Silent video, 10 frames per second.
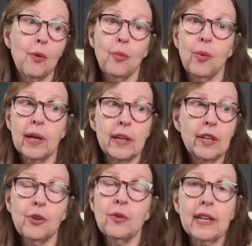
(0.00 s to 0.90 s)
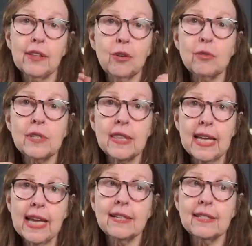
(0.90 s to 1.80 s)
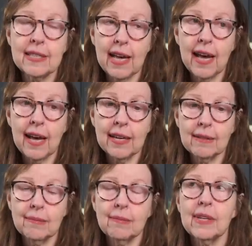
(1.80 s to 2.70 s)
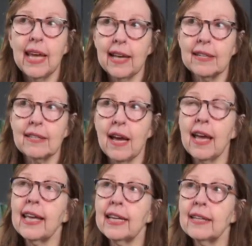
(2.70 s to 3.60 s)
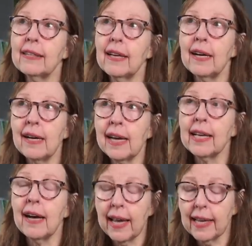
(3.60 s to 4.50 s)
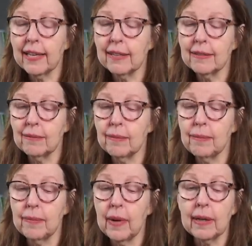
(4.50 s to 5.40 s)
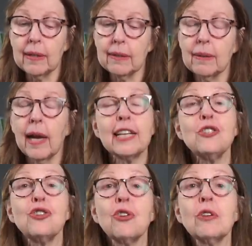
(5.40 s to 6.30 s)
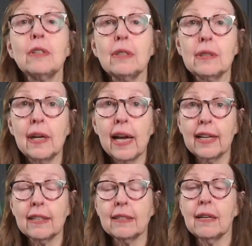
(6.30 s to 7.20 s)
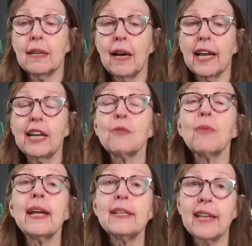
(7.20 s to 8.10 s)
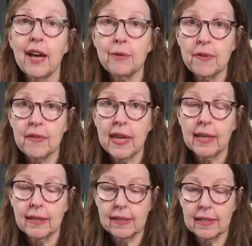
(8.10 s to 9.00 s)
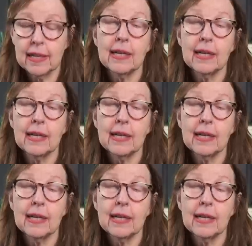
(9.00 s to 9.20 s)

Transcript: What, you know, like those things that yes i can i, I can uh, i can journal i can i can write down things